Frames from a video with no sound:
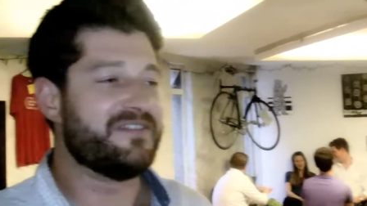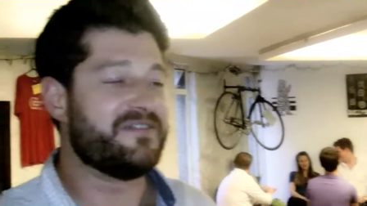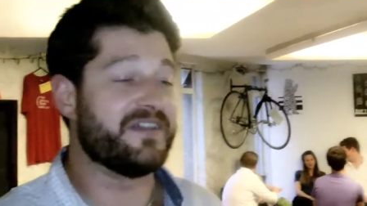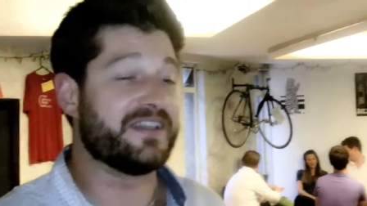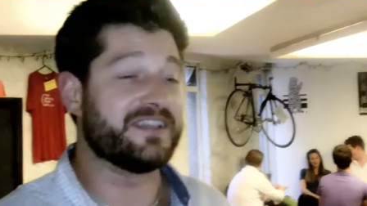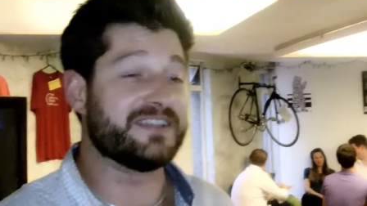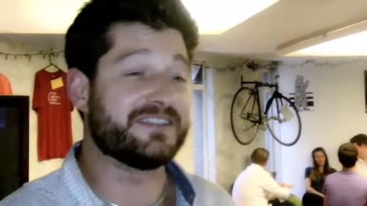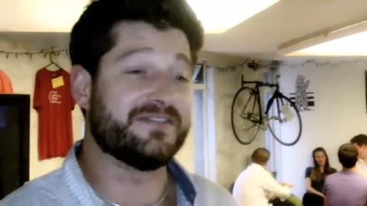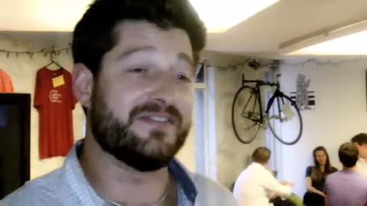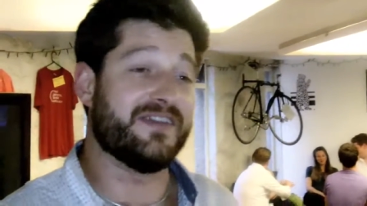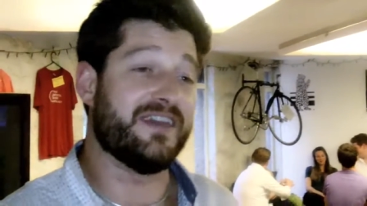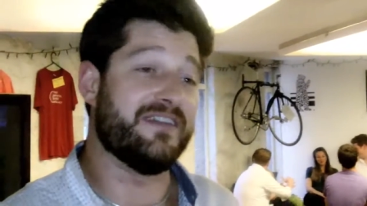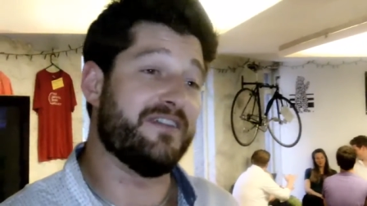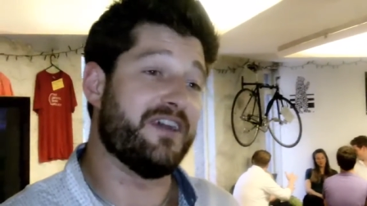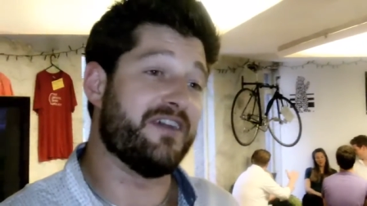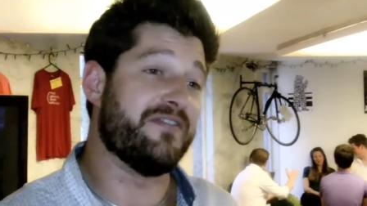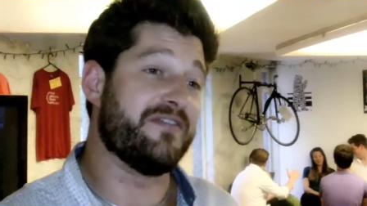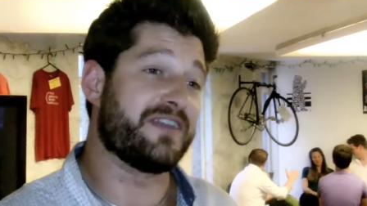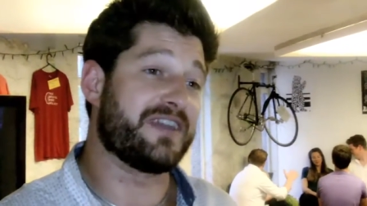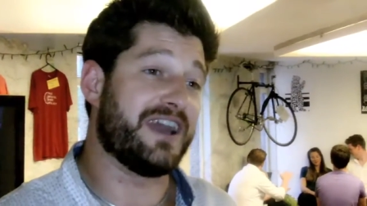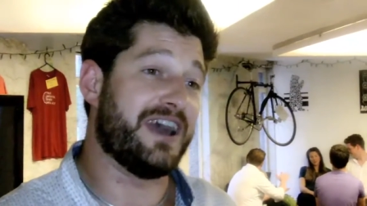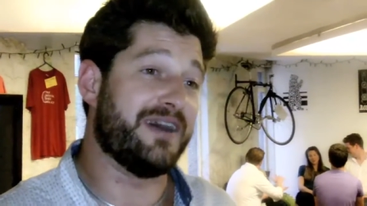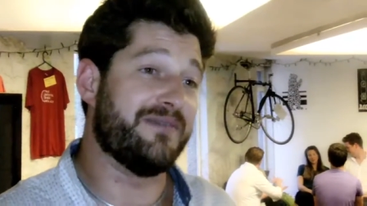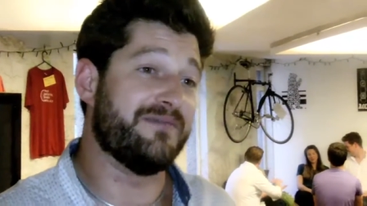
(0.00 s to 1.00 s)
the things that they've
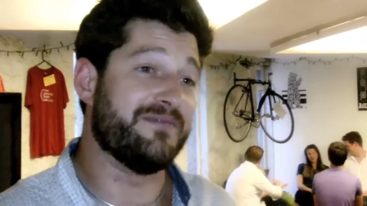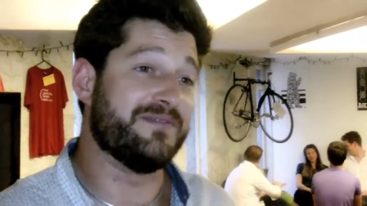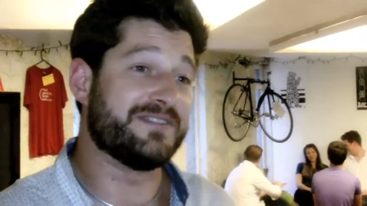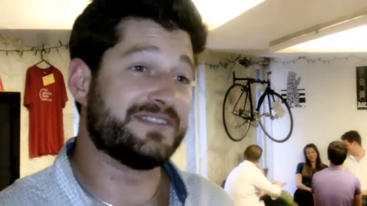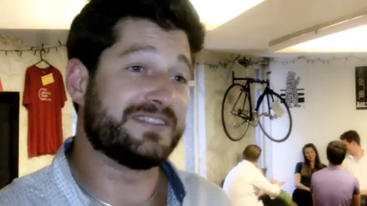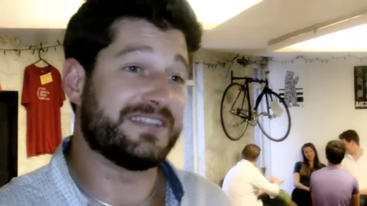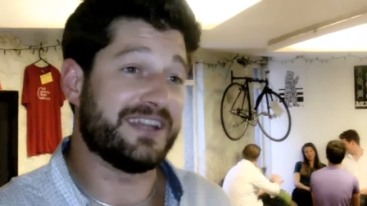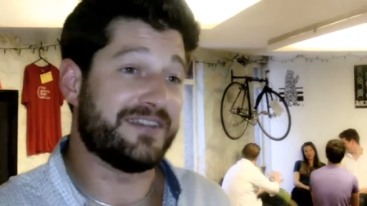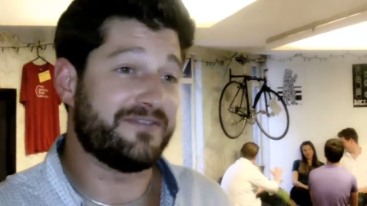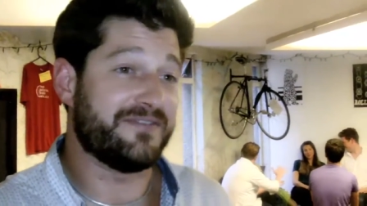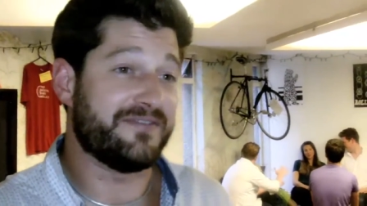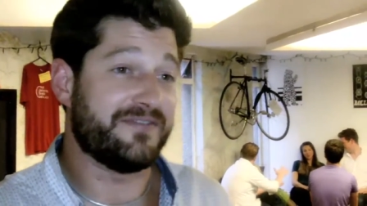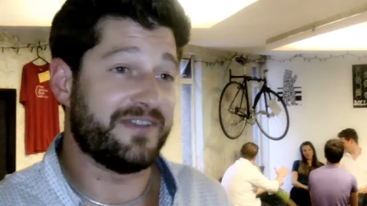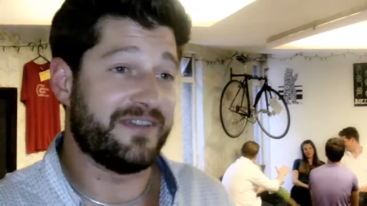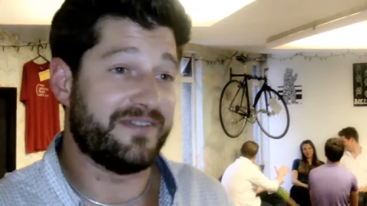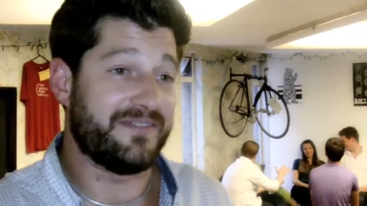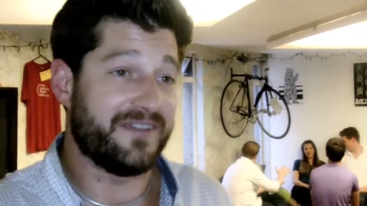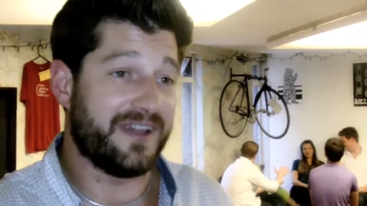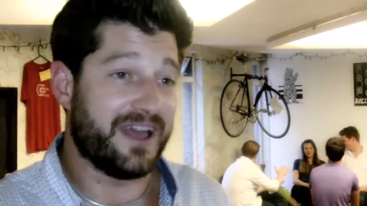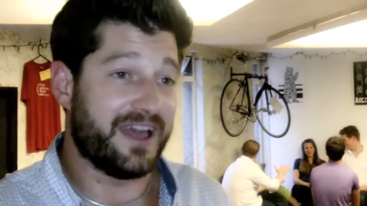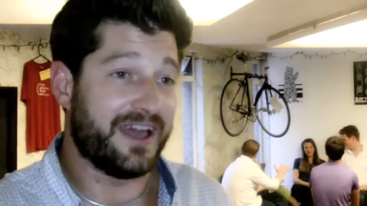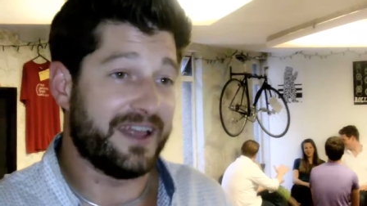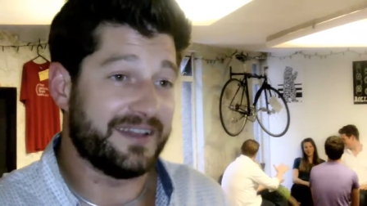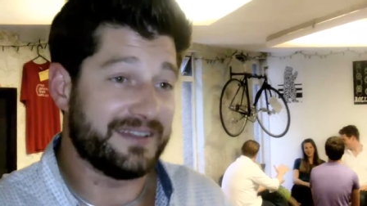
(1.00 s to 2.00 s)
overcome, the stuff that
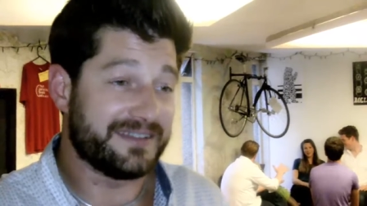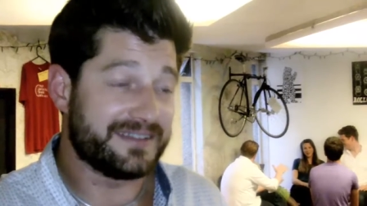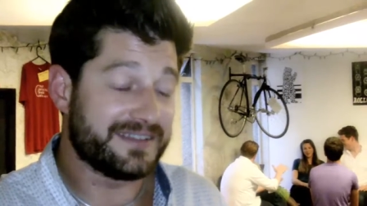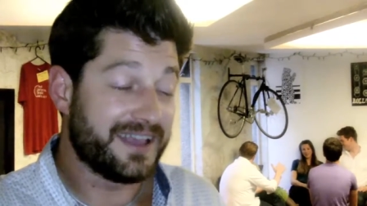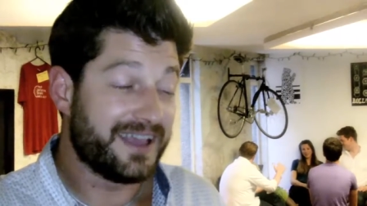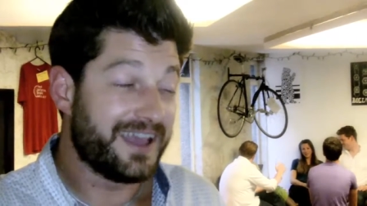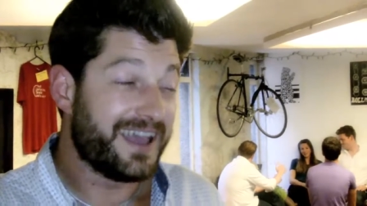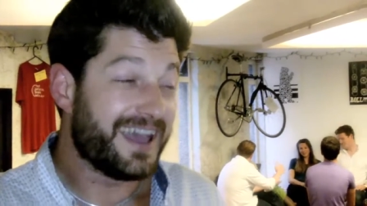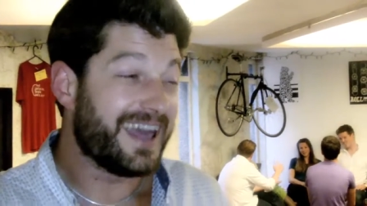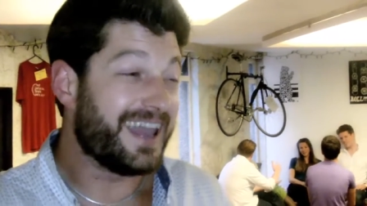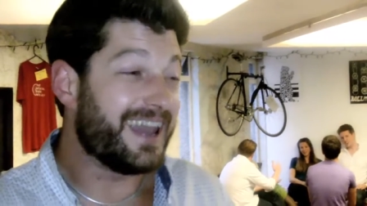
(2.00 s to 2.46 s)
they've learned,